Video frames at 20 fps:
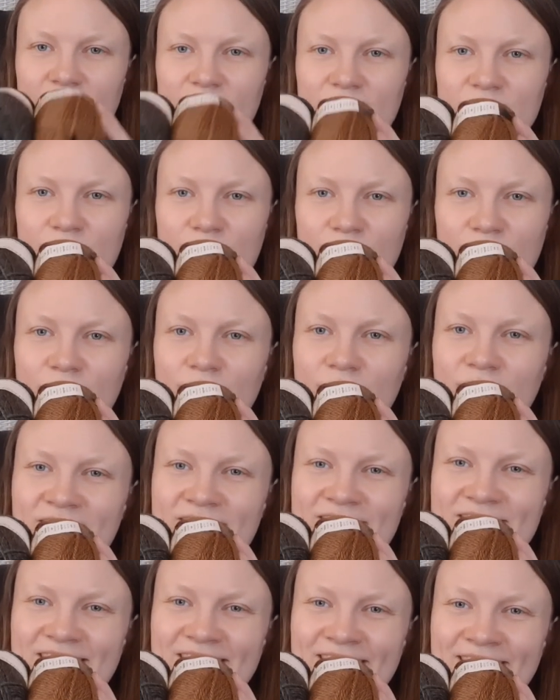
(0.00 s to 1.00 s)
So you can
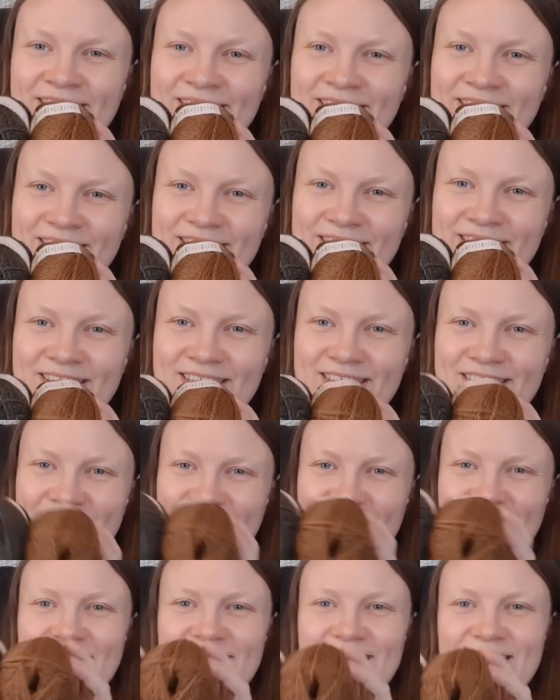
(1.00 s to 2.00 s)
tell that
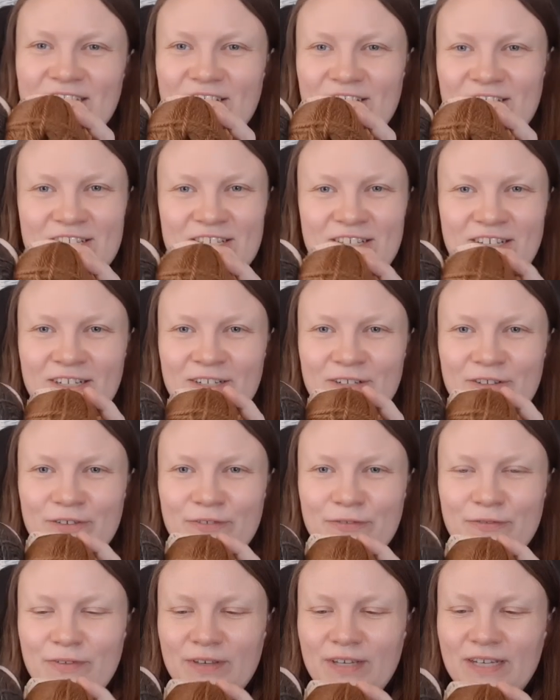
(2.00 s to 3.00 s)
it does not look
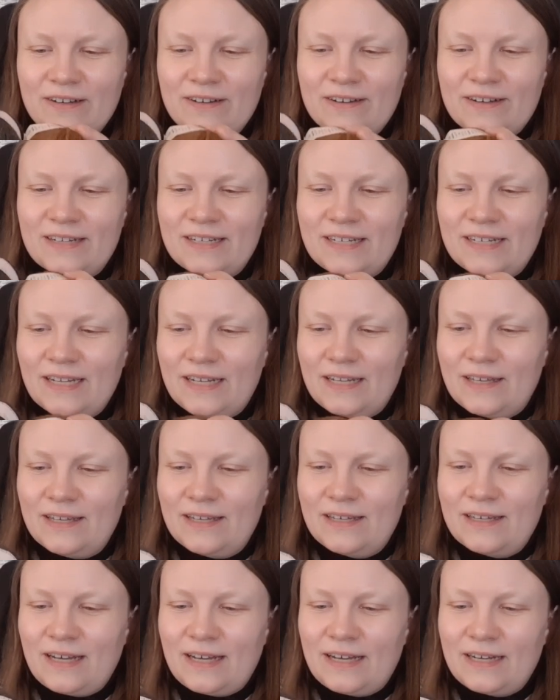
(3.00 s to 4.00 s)
thicker in
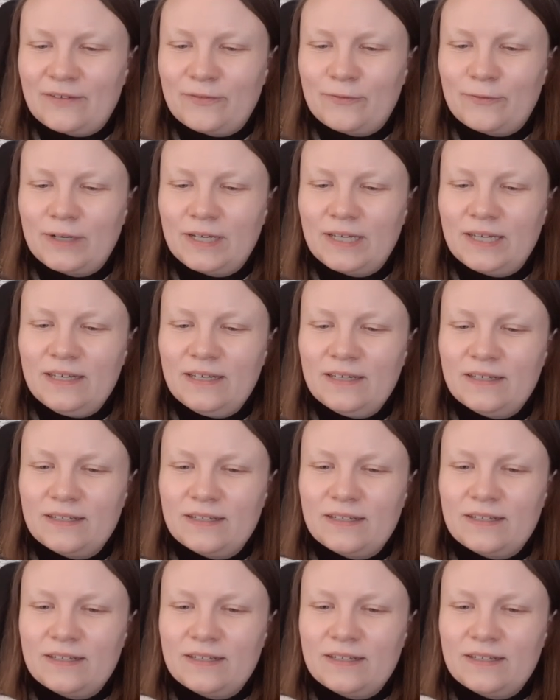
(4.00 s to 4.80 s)
any kind of way.